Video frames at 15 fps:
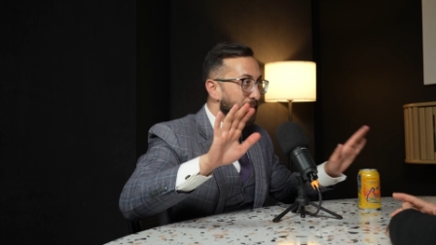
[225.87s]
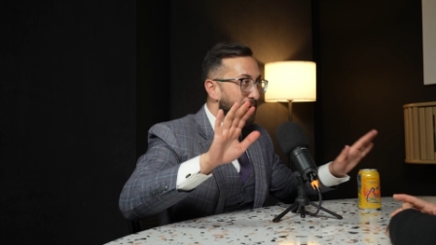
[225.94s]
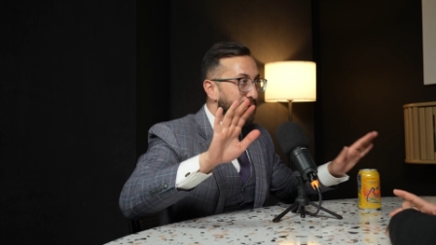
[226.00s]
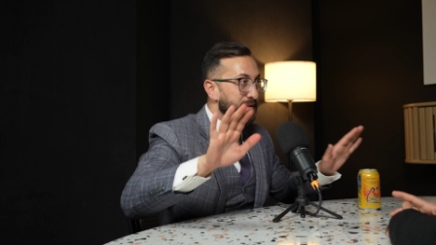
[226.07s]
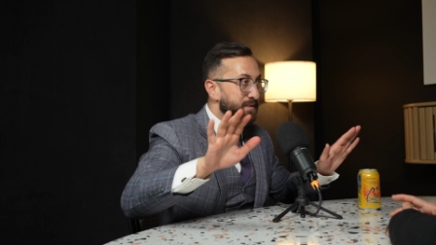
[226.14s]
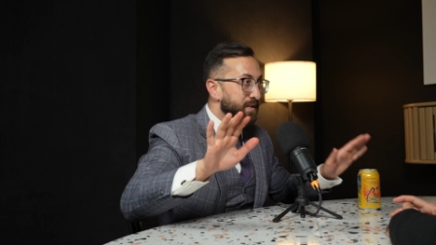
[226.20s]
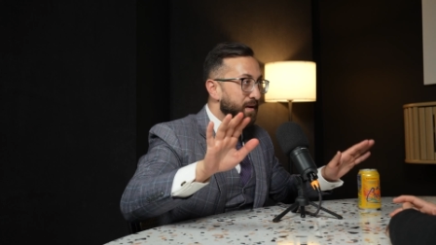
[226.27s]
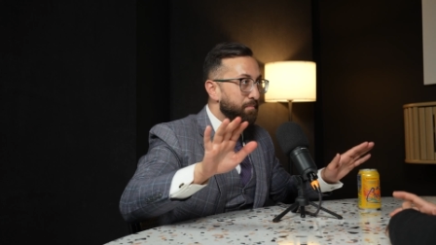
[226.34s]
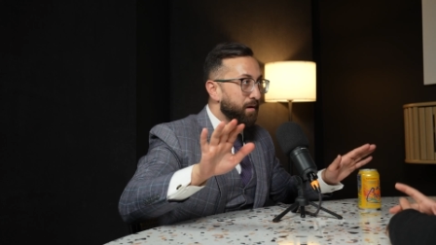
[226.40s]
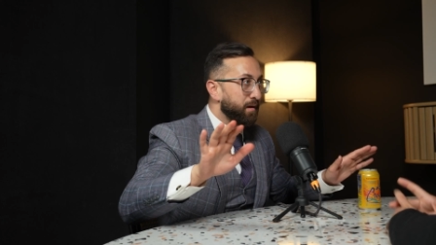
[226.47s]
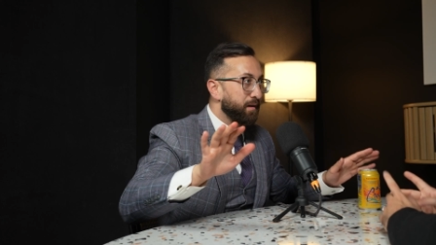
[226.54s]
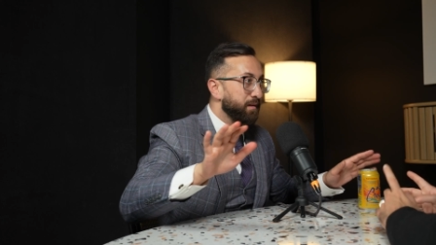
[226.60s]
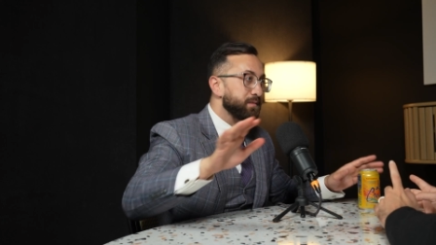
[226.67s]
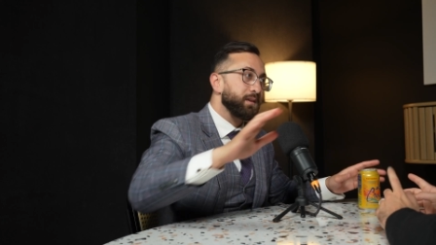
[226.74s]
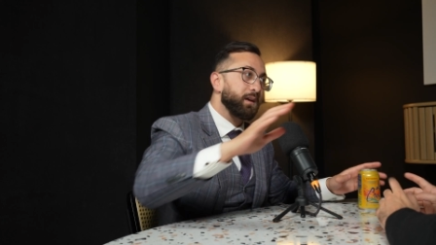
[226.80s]
making the same
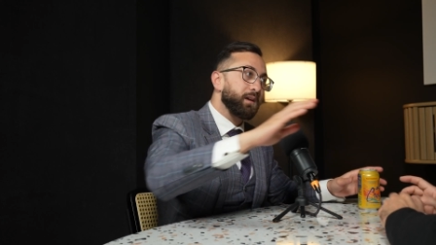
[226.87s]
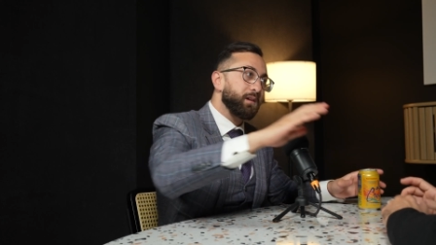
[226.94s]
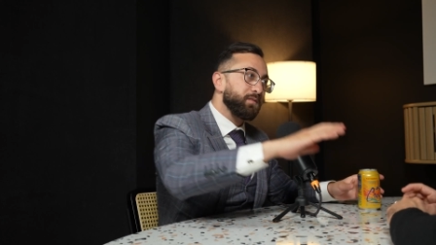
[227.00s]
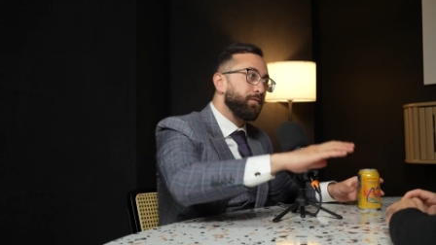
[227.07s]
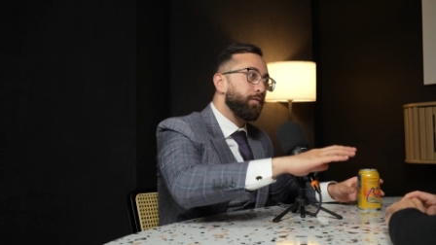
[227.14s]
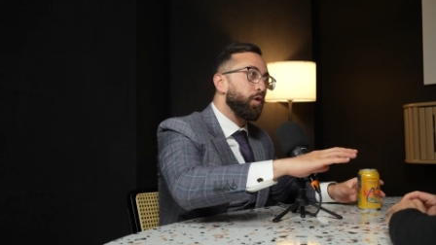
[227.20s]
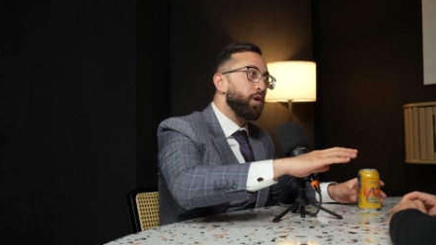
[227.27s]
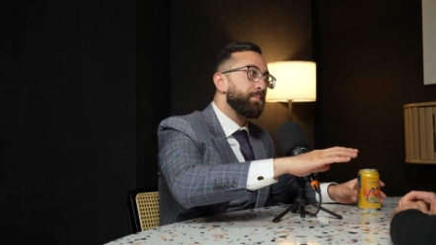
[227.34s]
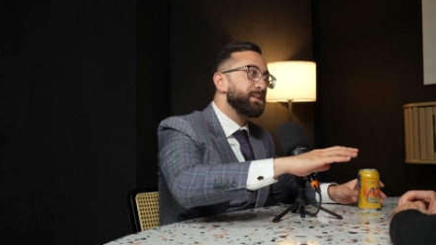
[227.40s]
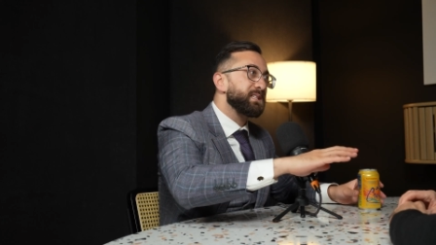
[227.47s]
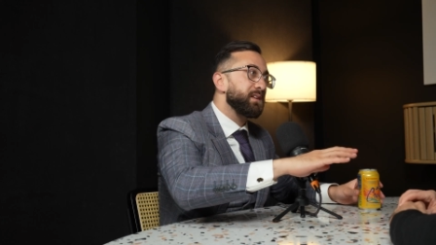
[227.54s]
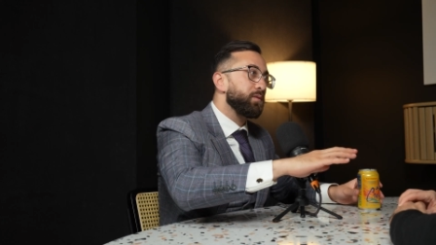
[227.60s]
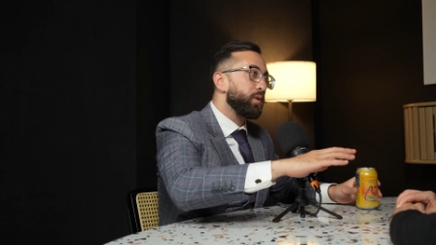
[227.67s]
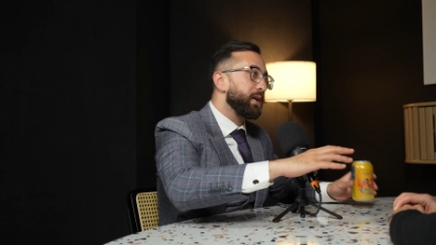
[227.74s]
money, it's like forty percent